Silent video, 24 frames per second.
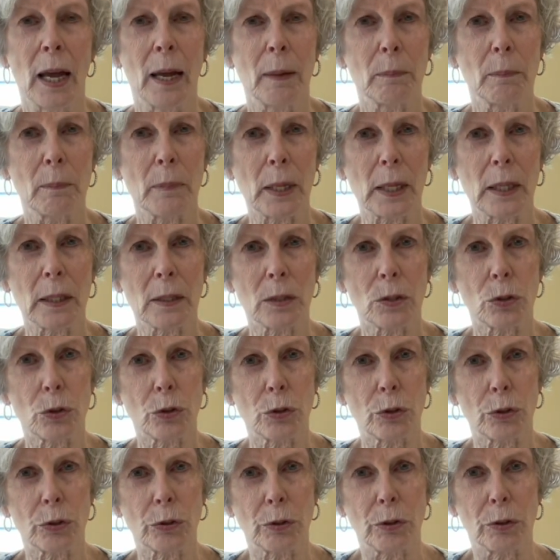Make
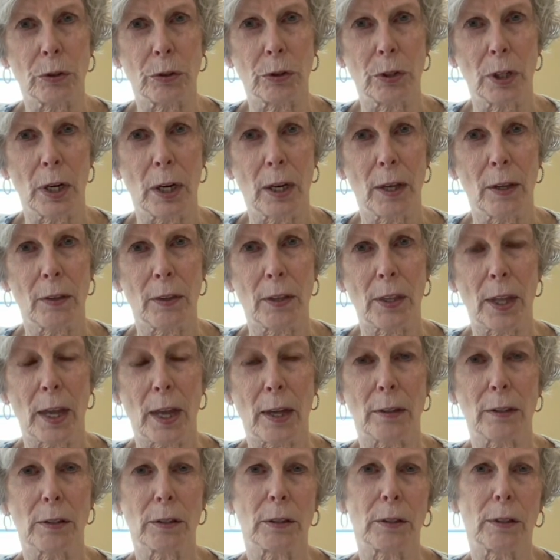certain
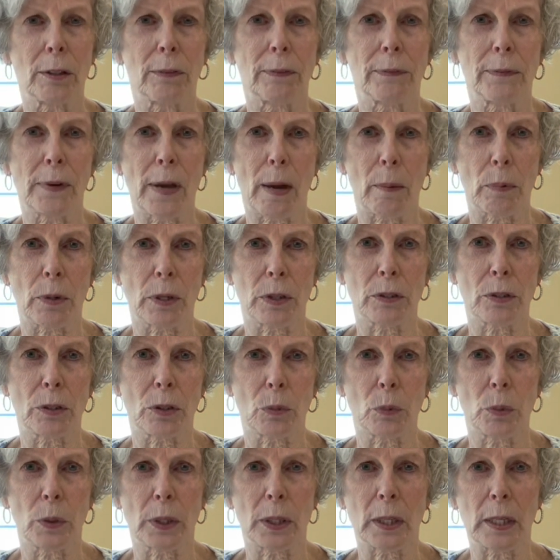that the fabrics are
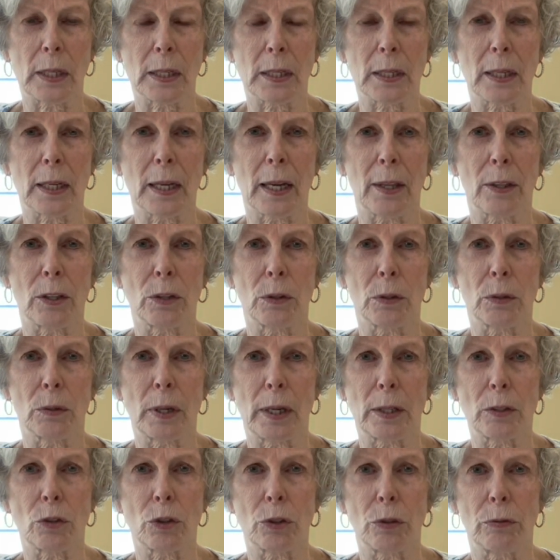working together
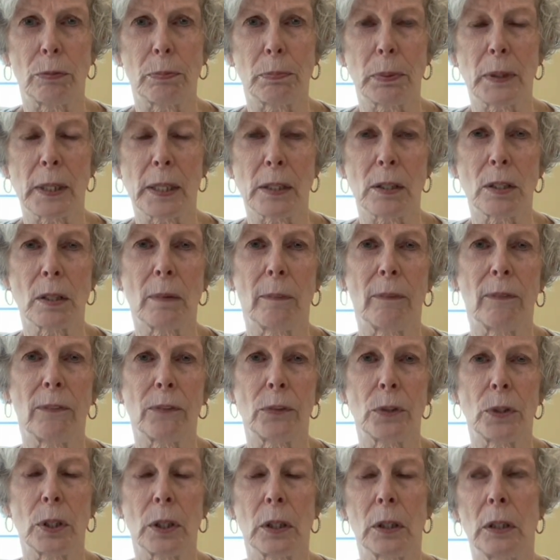as you've placed them
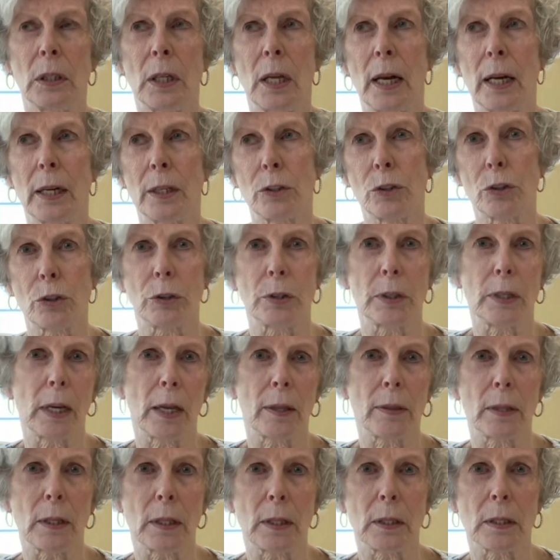for the collage, or
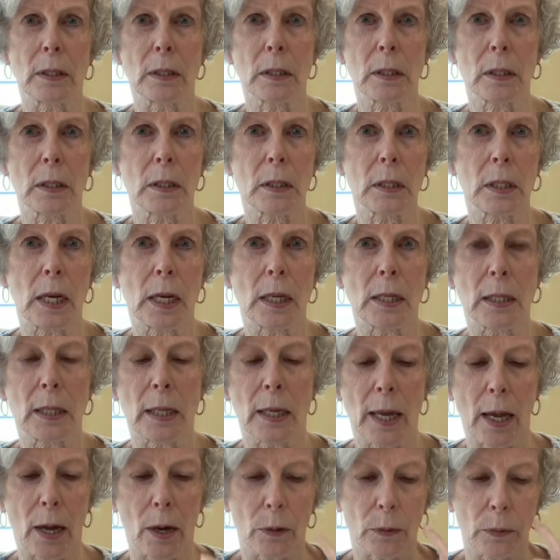nothing is standing
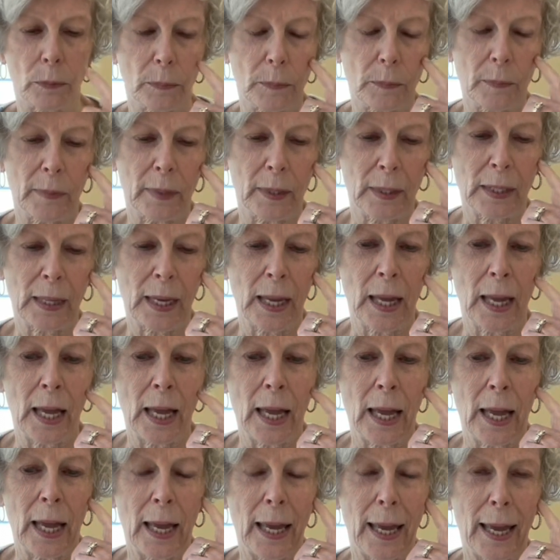out.
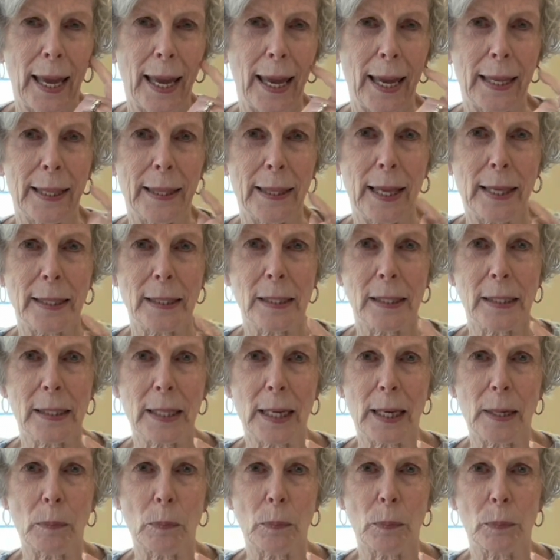That
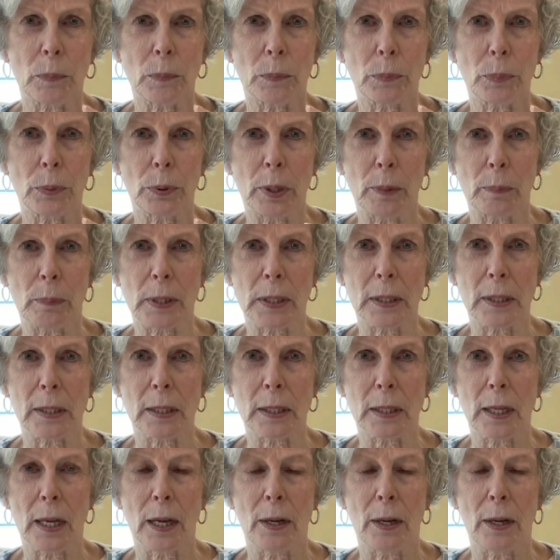same premise